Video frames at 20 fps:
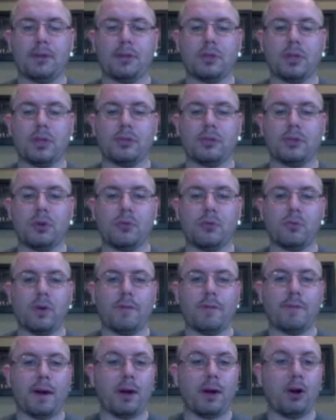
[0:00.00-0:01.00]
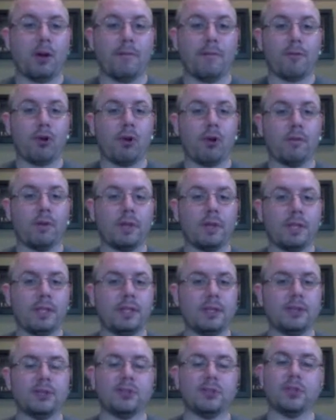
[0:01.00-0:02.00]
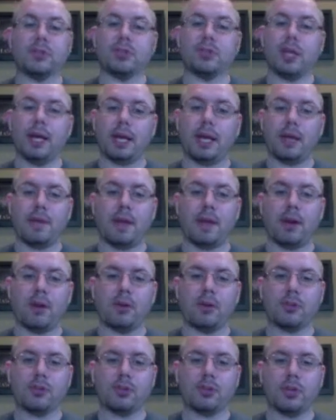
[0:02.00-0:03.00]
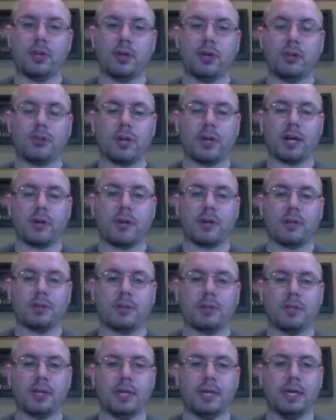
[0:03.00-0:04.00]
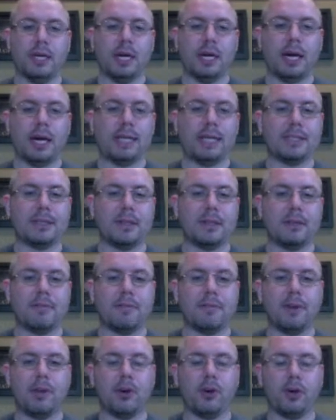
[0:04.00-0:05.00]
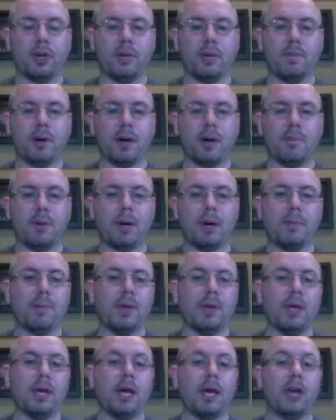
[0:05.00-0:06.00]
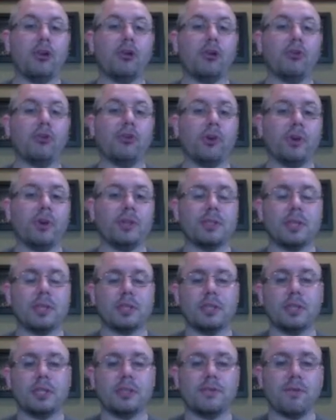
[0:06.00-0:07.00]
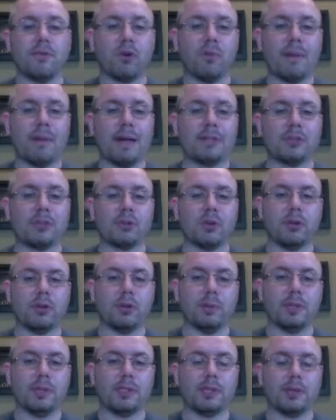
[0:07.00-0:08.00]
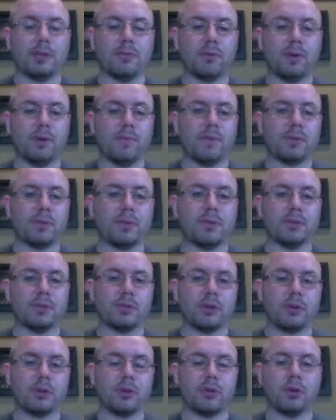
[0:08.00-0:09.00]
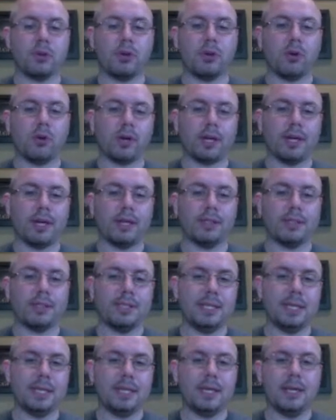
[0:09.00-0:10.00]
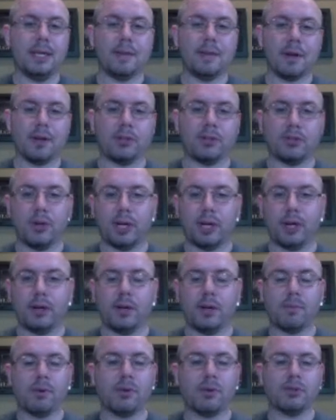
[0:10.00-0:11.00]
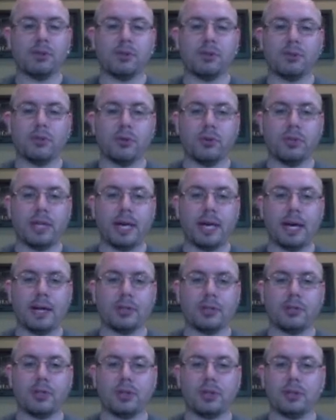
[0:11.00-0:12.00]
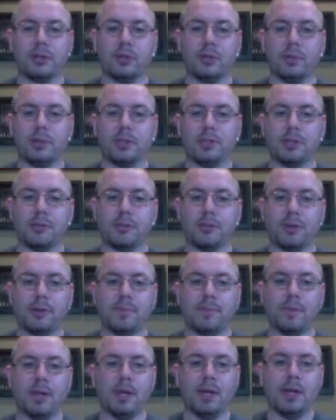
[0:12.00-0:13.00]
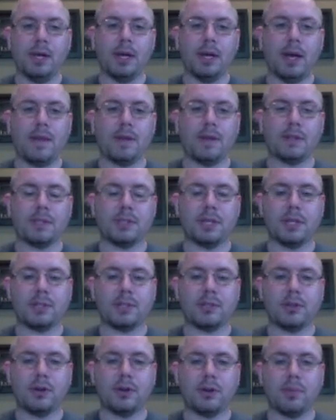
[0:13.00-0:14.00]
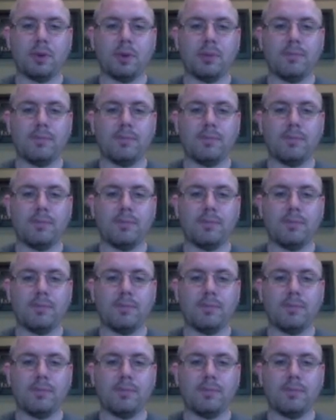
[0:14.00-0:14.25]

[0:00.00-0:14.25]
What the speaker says: So if I hover over these, just like in that other screen on Track Wrestling, I see the video key pop up. And you'll notice that these formats are a little bit different. This starts with a lowercase d and then a string of numbers, and there's no dash. So that's a little bit different. And this test tournament